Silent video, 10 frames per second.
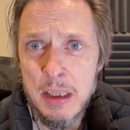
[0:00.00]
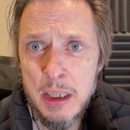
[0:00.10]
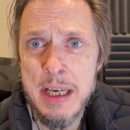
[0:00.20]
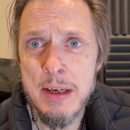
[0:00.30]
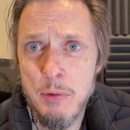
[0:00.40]

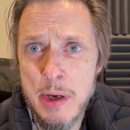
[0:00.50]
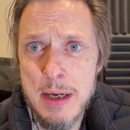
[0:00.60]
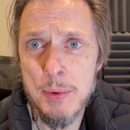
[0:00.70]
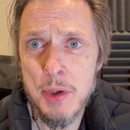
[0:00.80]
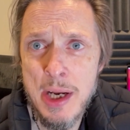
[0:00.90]
clean and
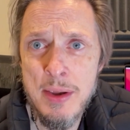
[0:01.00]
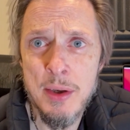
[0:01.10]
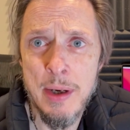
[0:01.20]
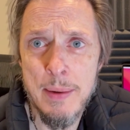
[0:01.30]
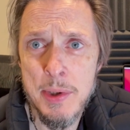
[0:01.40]
readable test
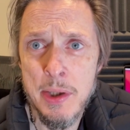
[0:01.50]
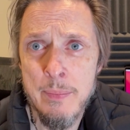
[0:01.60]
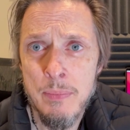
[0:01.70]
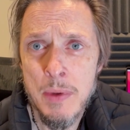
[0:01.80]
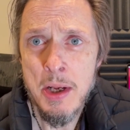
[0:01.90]
scripts,
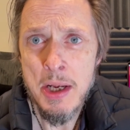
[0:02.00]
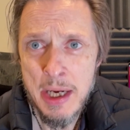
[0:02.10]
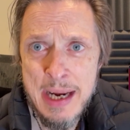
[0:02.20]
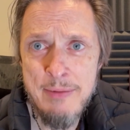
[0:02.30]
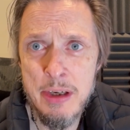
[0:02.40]

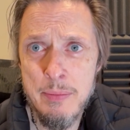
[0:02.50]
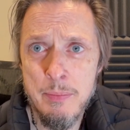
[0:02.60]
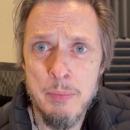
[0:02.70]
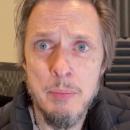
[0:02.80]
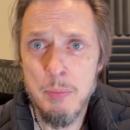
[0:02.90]
even
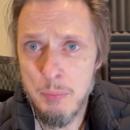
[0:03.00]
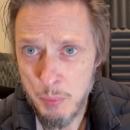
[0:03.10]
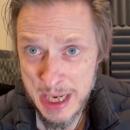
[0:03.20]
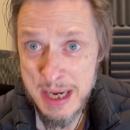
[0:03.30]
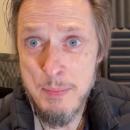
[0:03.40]

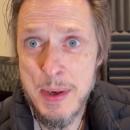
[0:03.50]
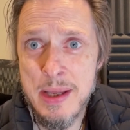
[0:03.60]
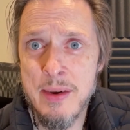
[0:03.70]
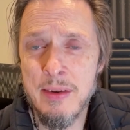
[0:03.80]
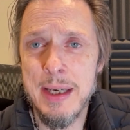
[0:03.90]
in a
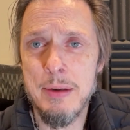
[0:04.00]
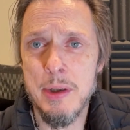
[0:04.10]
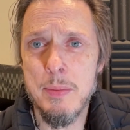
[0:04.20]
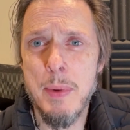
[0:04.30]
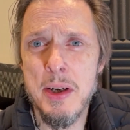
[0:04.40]
business
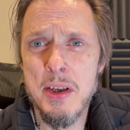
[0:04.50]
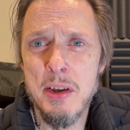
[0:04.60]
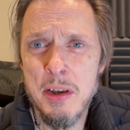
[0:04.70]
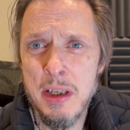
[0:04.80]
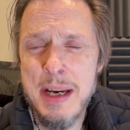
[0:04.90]
language, but
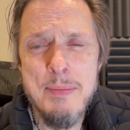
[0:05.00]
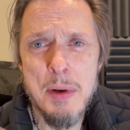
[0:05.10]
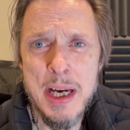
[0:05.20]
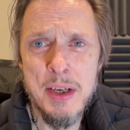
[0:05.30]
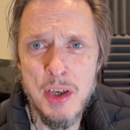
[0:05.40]
in
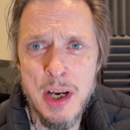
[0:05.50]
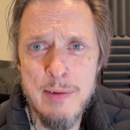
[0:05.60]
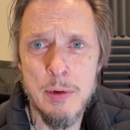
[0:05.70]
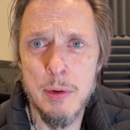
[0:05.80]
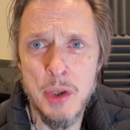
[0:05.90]
plain
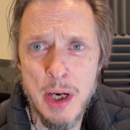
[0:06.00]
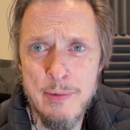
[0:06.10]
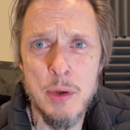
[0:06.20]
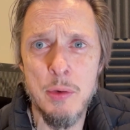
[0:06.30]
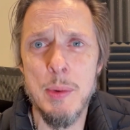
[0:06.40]
Java or
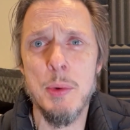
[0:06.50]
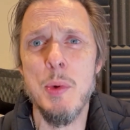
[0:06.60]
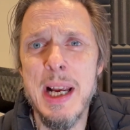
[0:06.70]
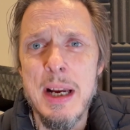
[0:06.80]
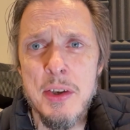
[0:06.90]
JavaScript
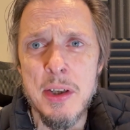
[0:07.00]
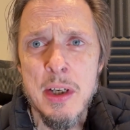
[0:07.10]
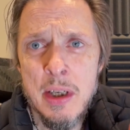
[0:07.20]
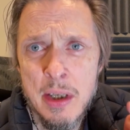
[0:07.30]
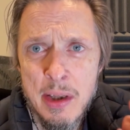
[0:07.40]
without
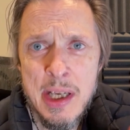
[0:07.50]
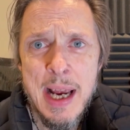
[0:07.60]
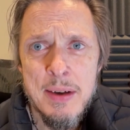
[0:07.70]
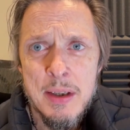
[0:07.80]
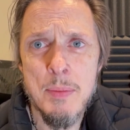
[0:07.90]
the
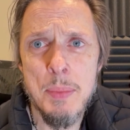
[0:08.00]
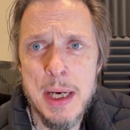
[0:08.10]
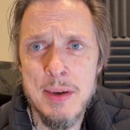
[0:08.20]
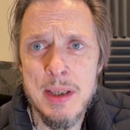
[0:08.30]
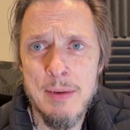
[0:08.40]
added
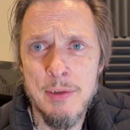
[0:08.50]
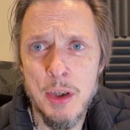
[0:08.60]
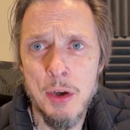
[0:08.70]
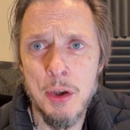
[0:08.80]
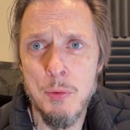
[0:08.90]
complexity of
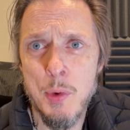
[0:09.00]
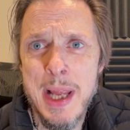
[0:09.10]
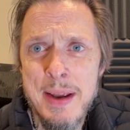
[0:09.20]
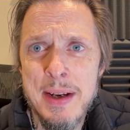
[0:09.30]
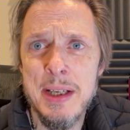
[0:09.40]
Gherkin
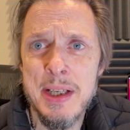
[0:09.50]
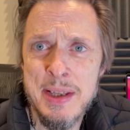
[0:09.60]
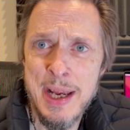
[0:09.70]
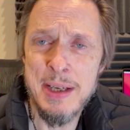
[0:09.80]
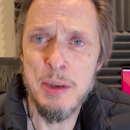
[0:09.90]
without adding
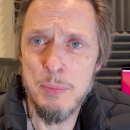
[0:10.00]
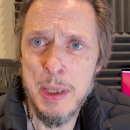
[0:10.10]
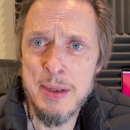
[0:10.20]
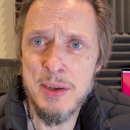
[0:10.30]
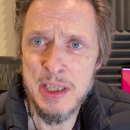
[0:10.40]
that
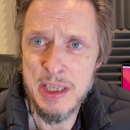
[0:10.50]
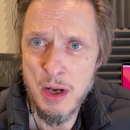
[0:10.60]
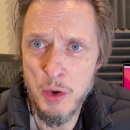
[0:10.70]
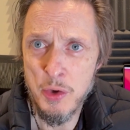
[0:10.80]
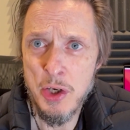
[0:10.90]
complexity
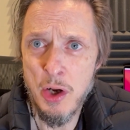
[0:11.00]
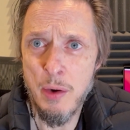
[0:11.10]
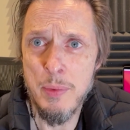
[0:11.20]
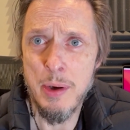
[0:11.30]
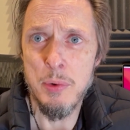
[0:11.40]
on
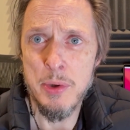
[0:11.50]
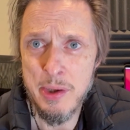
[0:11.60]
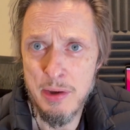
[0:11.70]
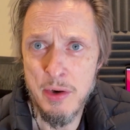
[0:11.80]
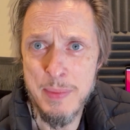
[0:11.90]
top that would
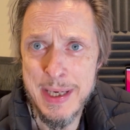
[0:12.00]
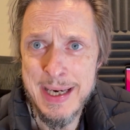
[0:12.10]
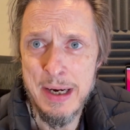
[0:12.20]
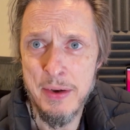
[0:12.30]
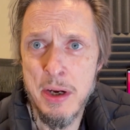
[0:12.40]
slow me
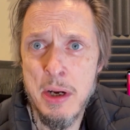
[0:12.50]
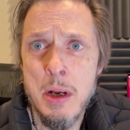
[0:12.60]
down.